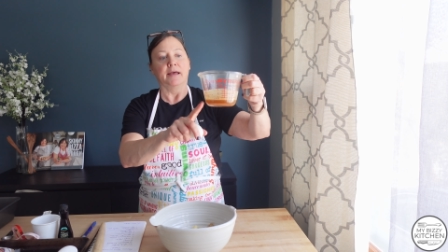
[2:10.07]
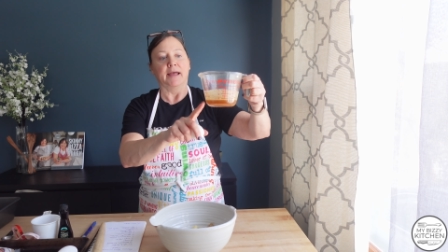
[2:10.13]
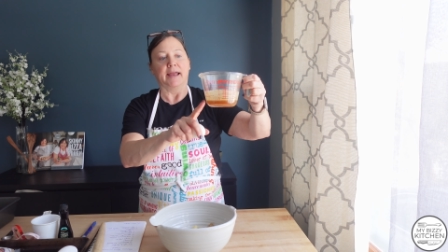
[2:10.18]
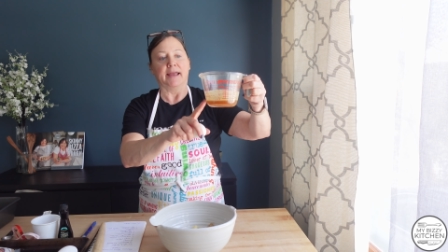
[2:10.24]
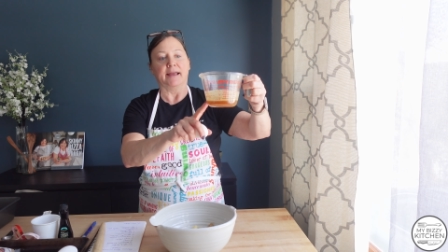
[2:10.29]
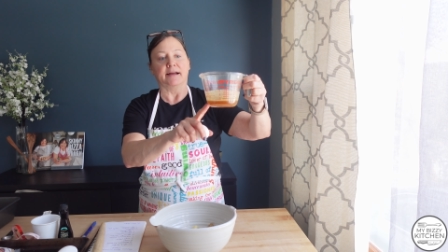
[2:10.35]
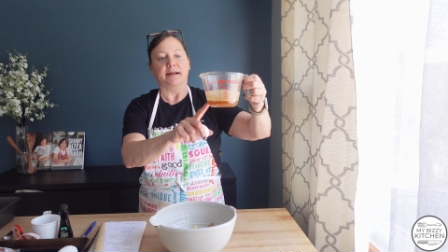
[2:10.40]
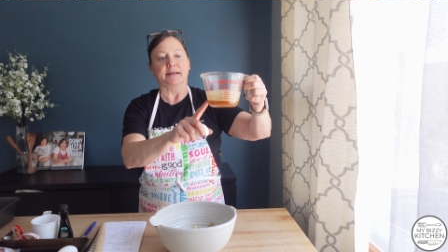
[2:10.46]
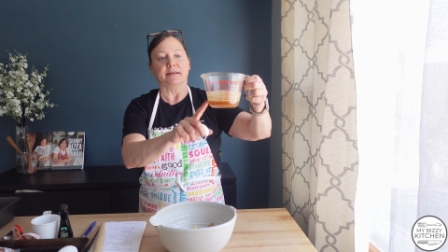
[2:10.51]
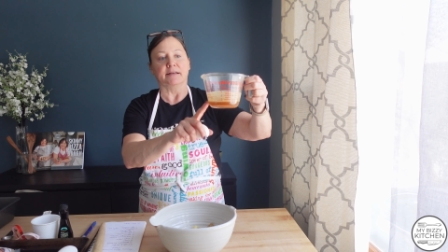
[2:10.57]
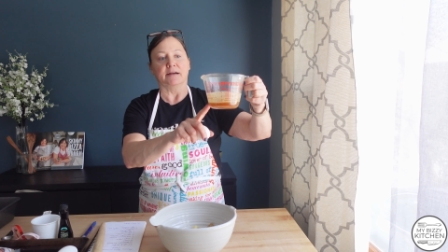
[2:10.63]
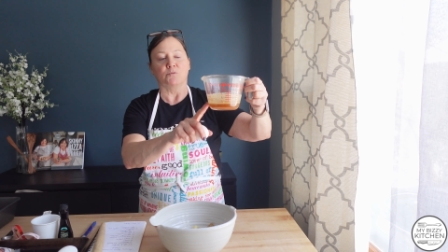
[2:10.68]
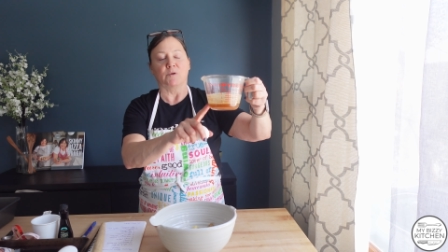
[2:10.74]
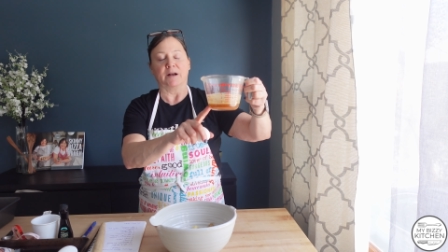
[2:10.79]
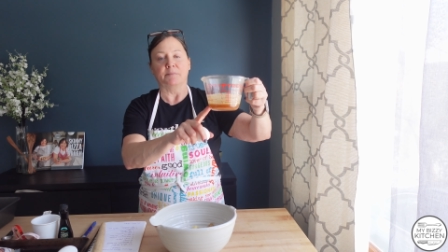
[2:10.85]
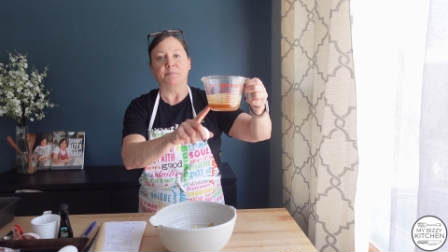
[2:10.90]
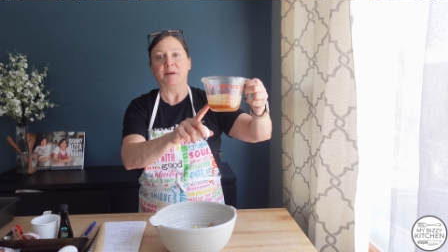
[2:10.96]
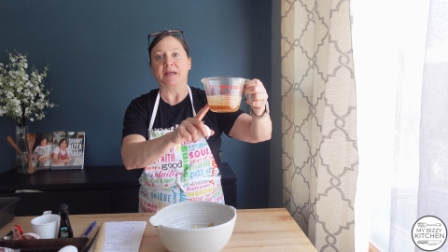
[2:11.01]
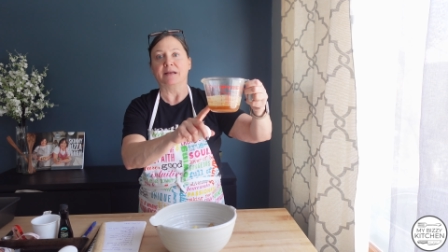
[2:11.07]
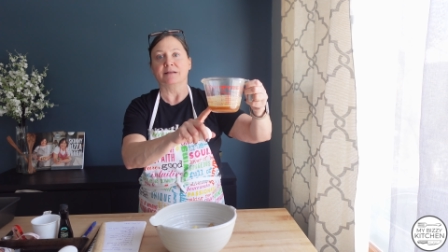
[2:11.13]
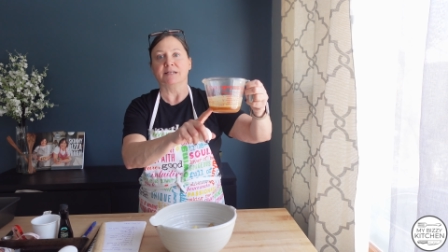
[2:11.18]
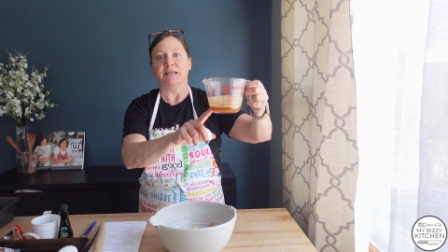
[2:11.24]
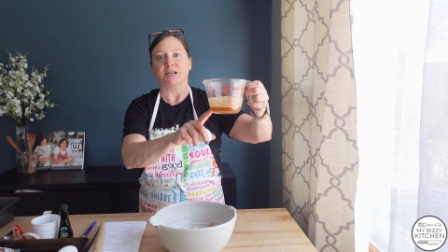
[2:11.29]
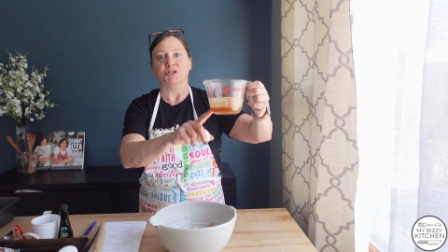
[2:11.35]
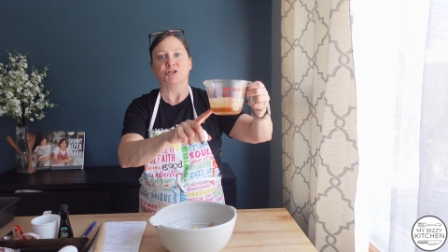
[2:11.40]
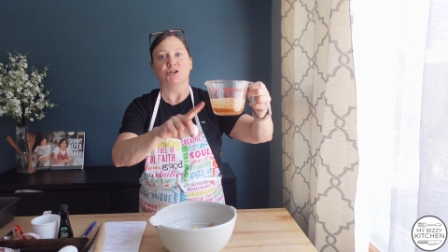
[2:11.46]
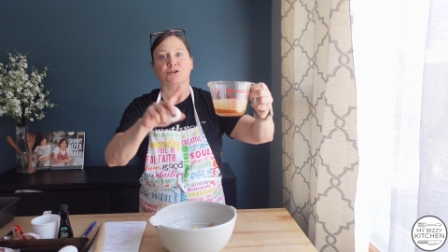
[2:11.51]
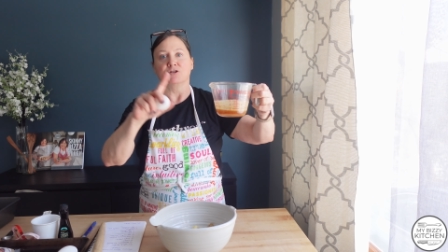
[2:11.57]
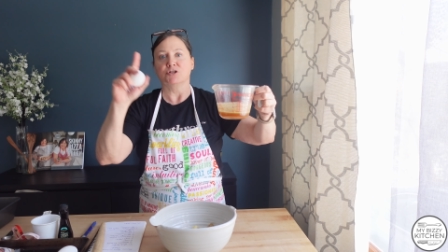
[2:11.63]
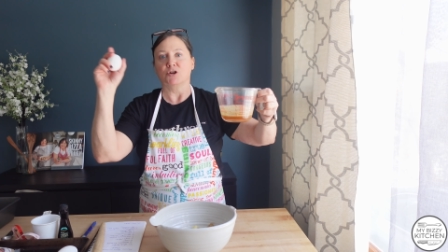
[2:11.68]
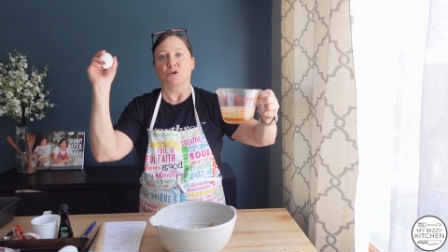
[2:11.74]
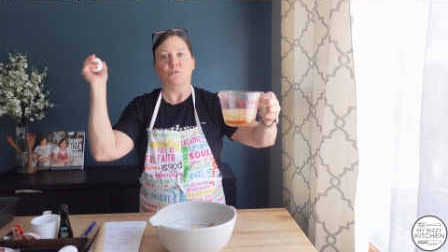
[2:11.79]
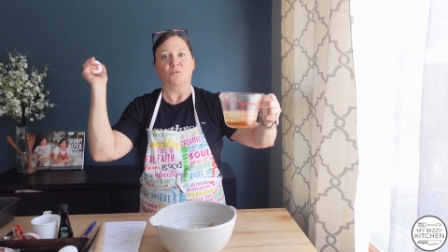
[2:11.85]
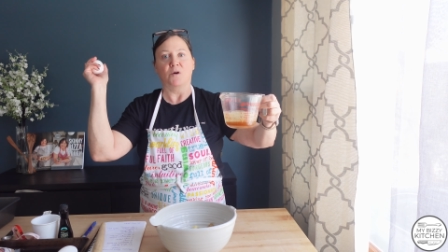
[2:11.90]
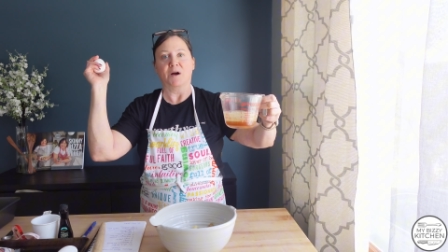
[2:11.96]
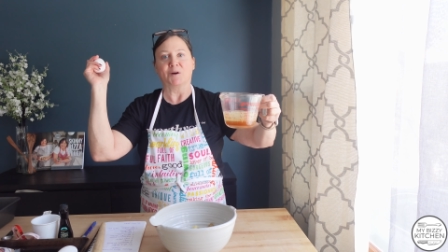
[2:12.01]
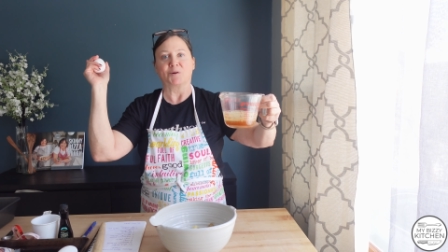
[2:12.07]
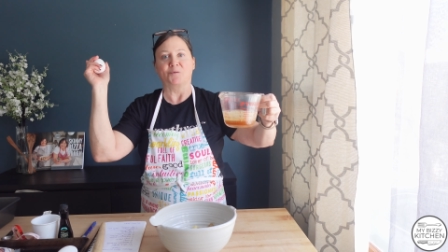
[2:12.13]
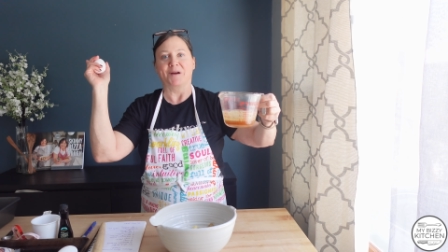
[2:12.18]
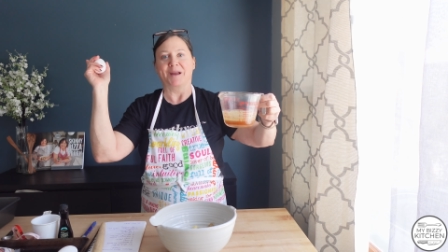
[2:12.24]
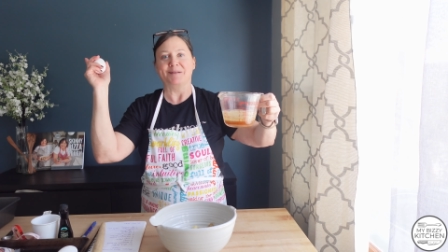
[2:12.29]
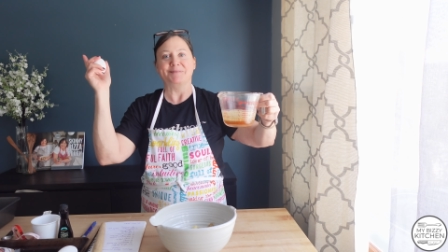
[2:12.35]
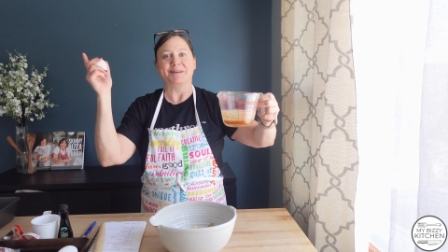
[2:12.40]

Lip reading: And you want to pay attention, don't walk away,